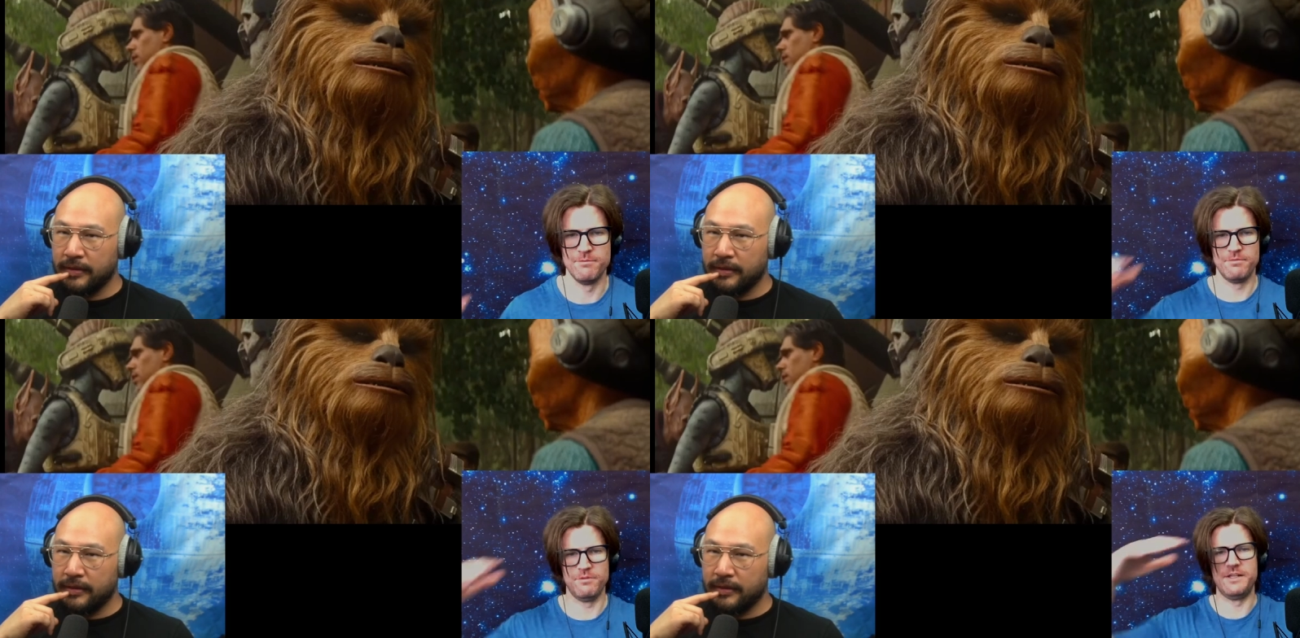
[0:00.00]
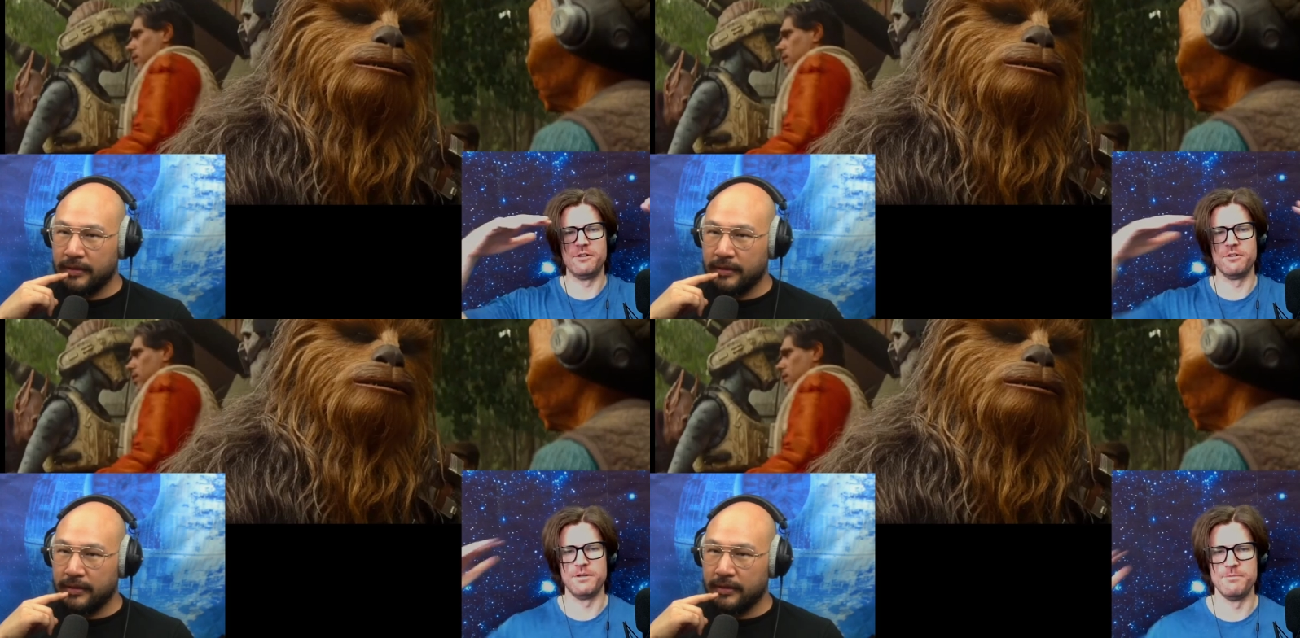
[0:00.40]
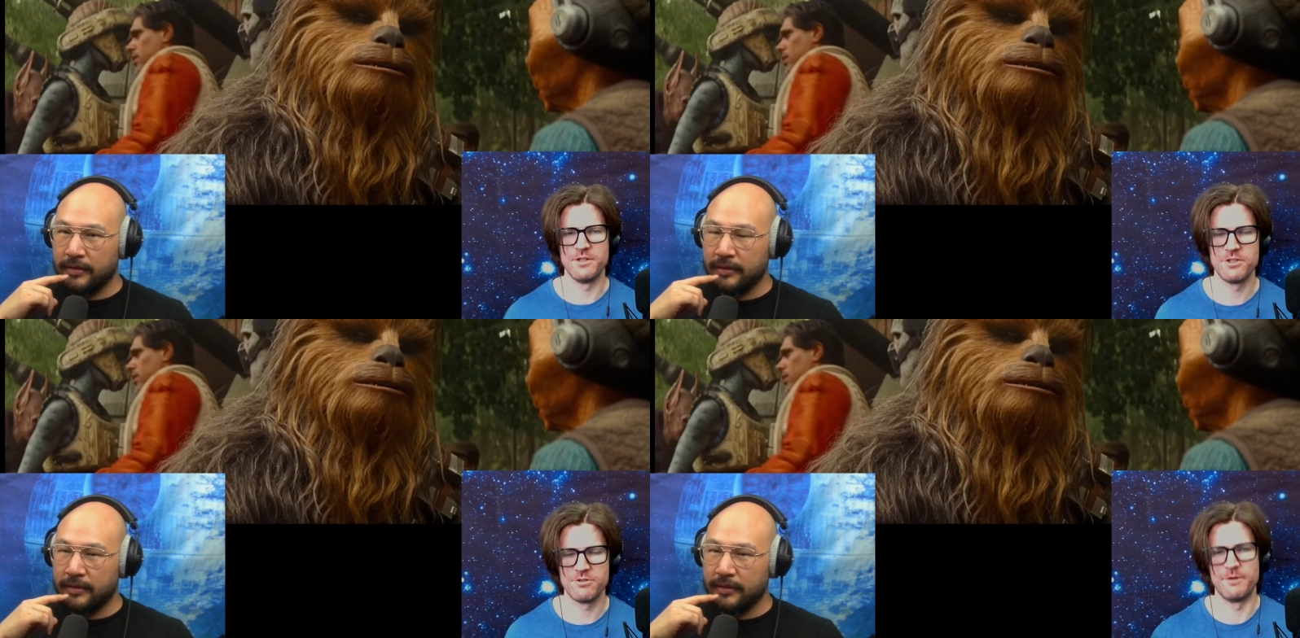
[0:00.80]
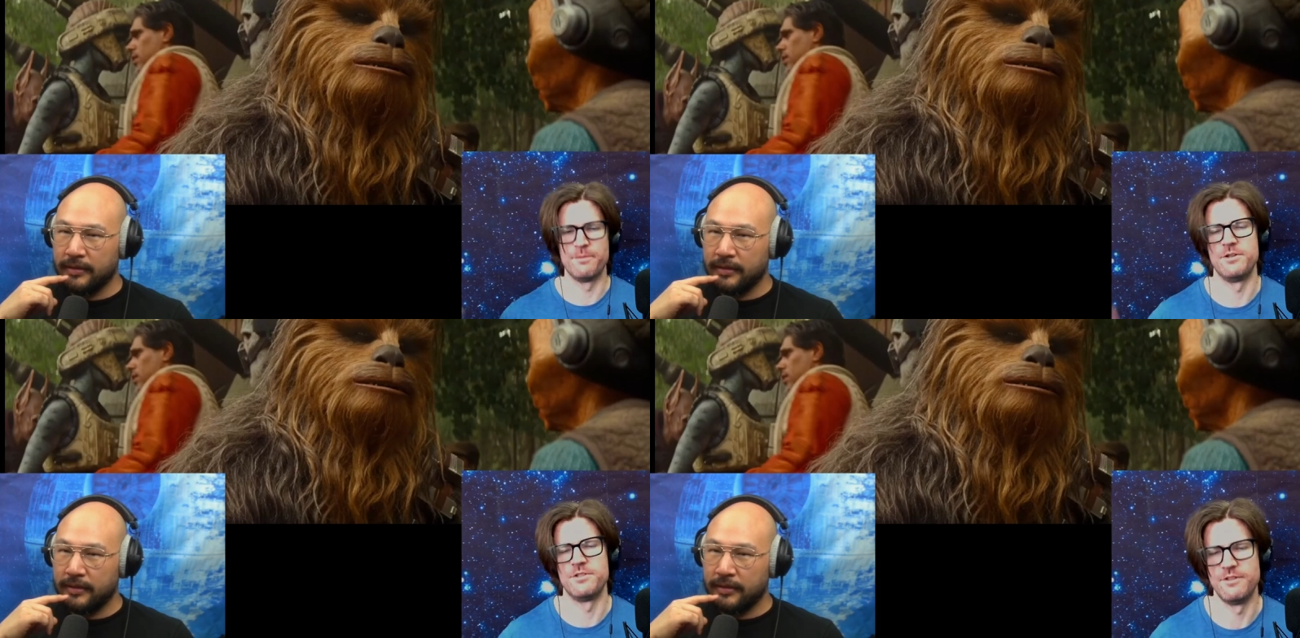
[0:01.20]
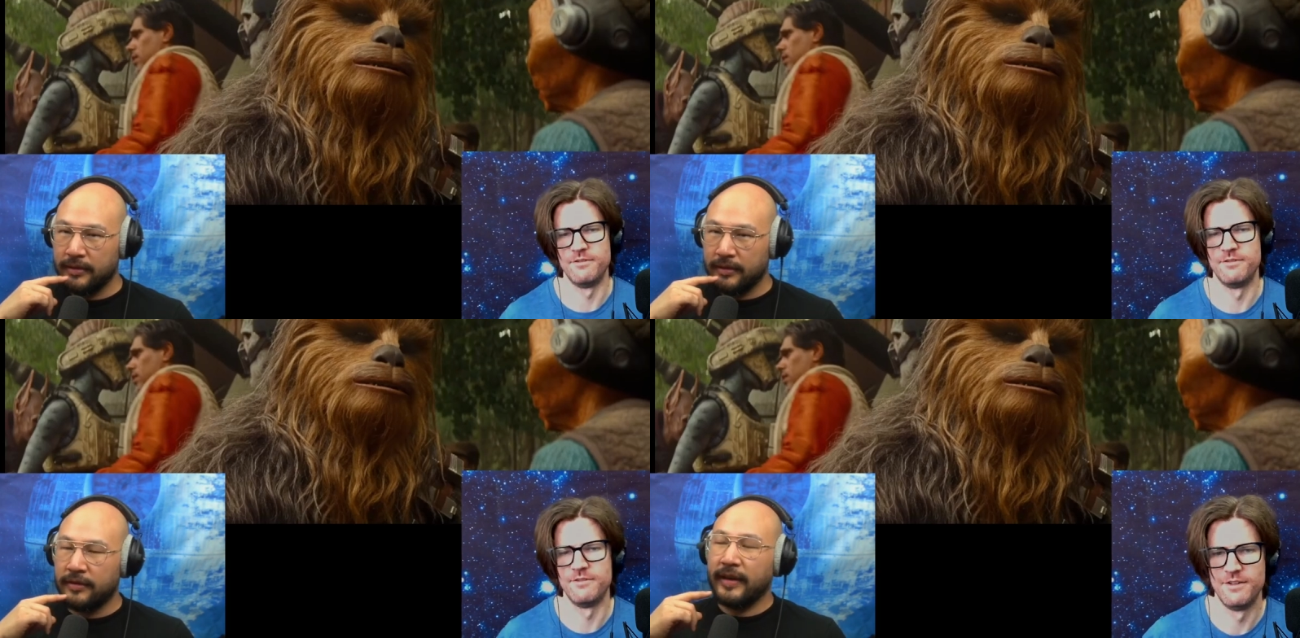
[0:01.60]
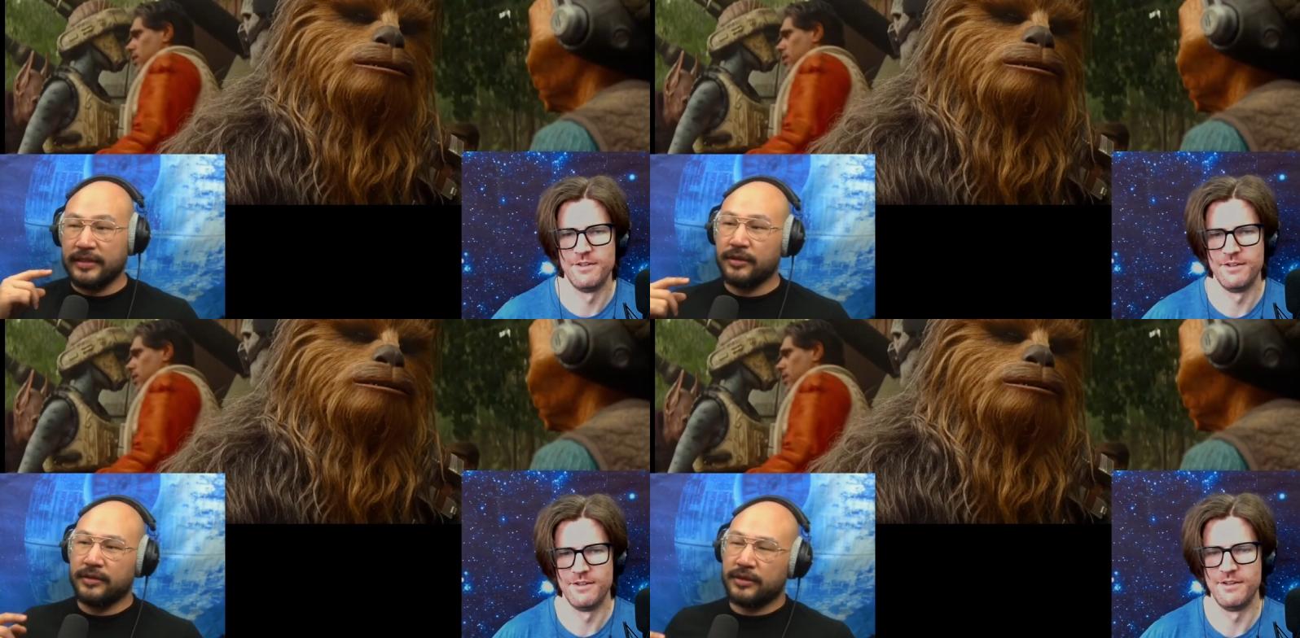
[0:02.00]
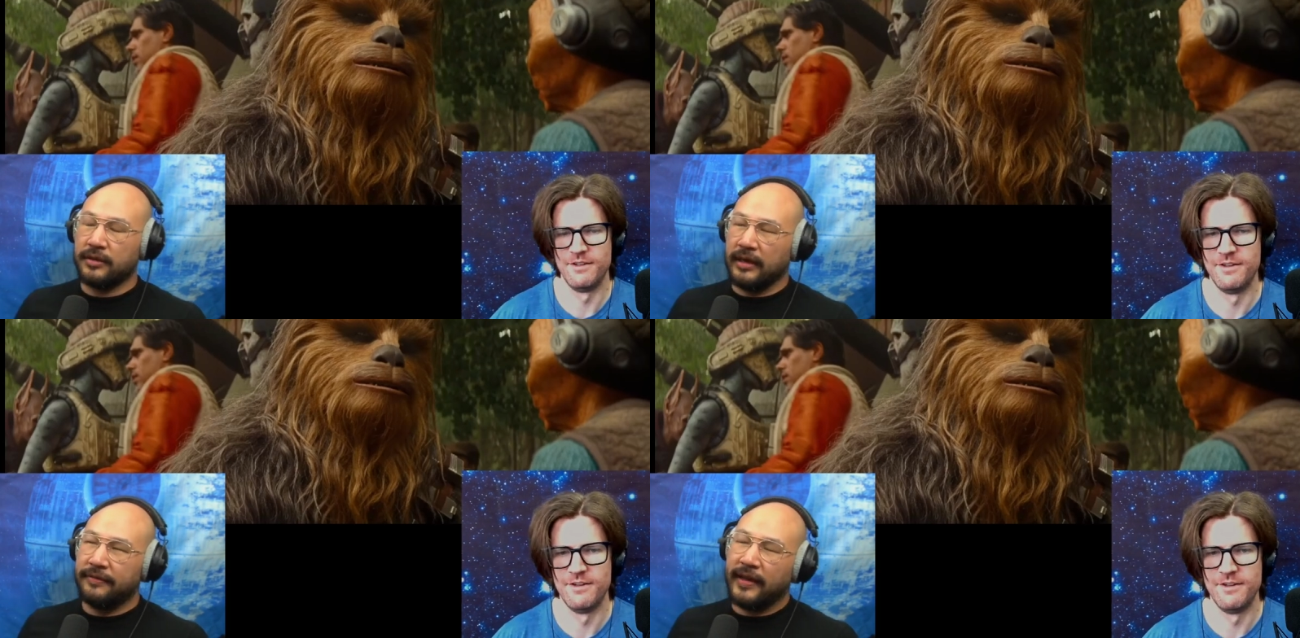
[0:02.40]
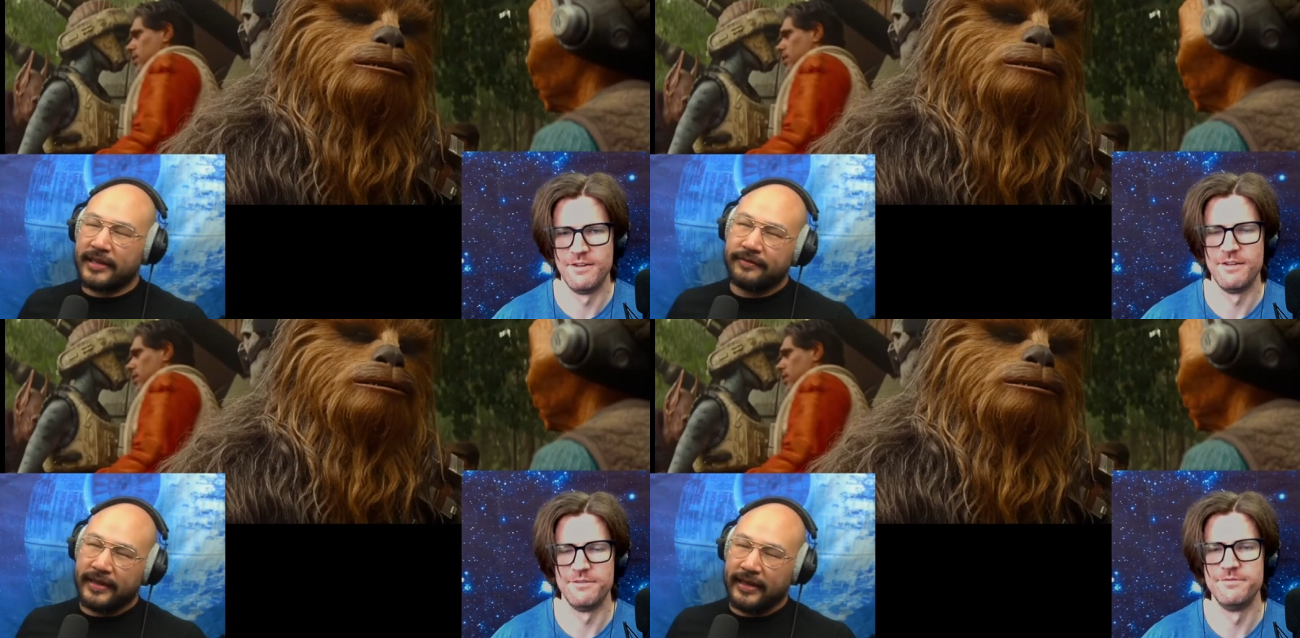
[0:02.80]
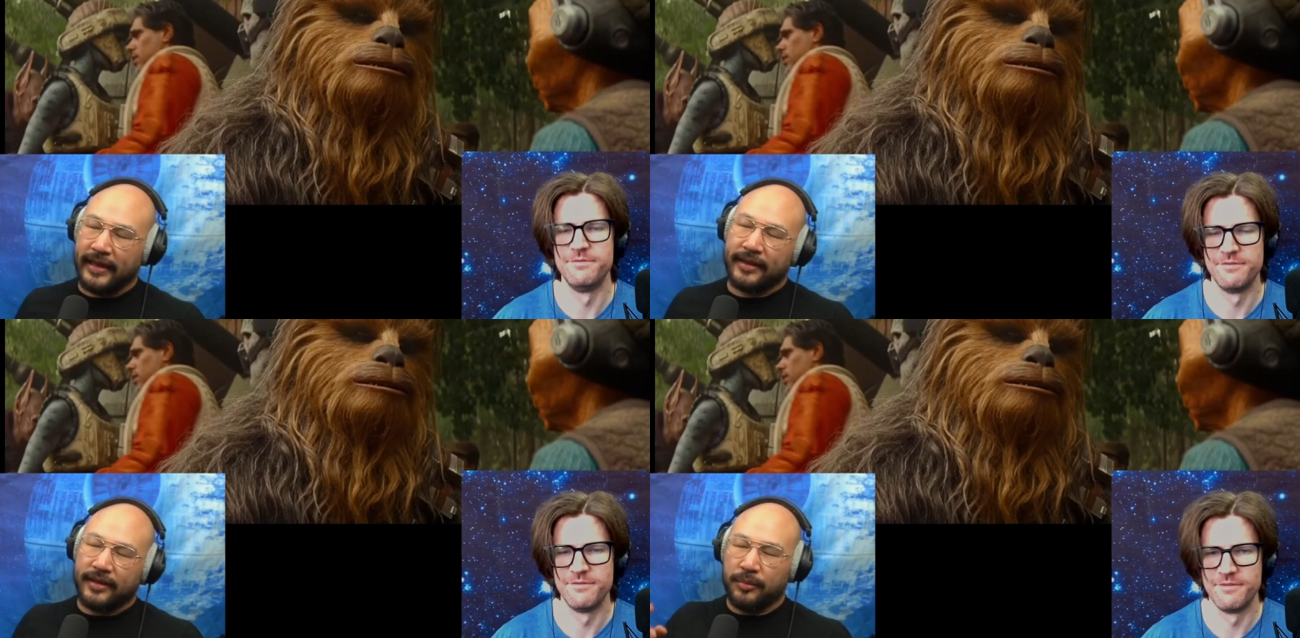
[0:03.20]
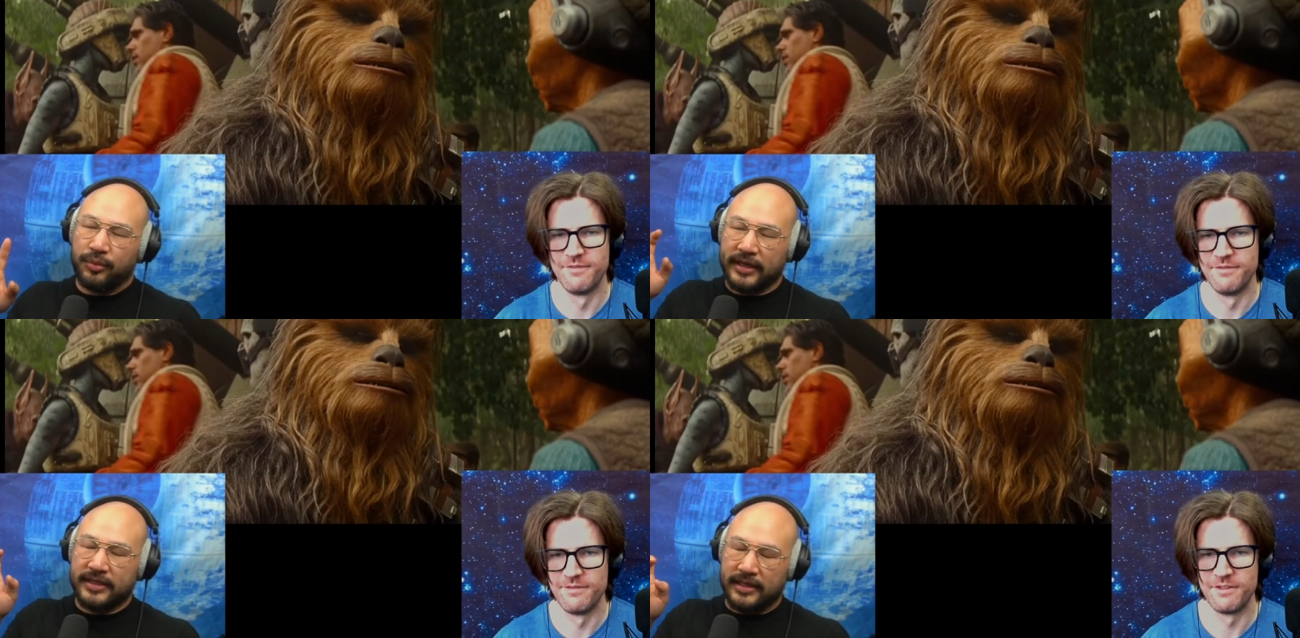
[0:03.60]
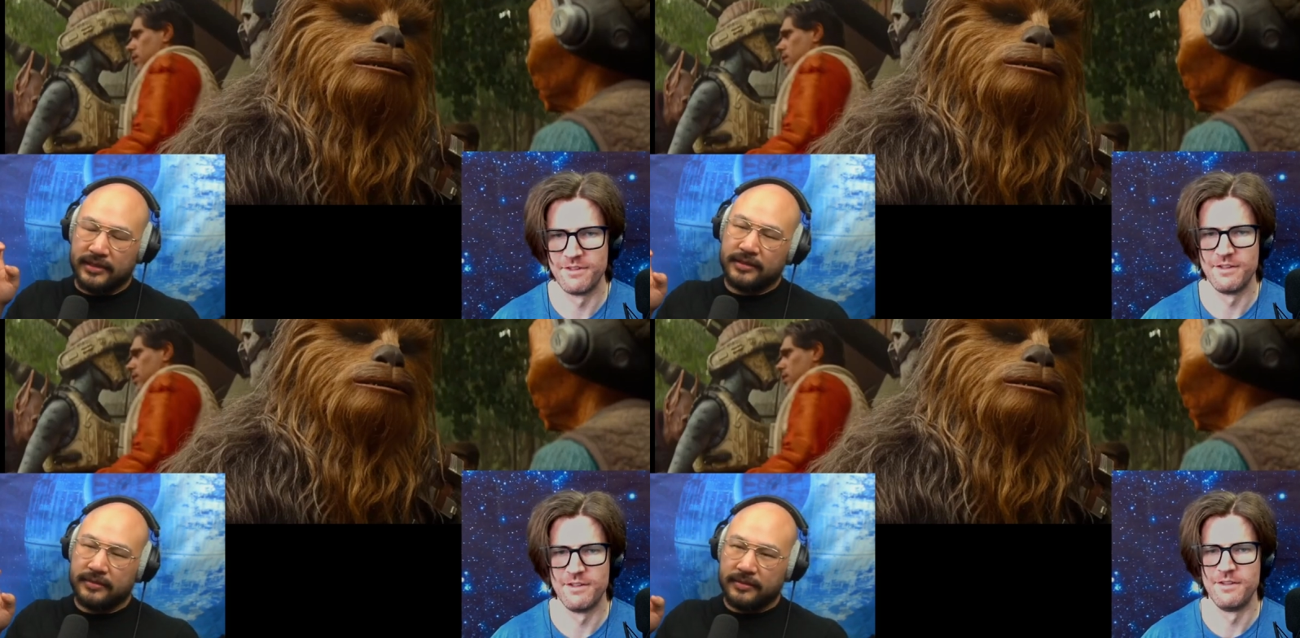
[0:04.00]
Speaker 1: leader administrator person.
Speaker 2: Right. So so effectively, like the president,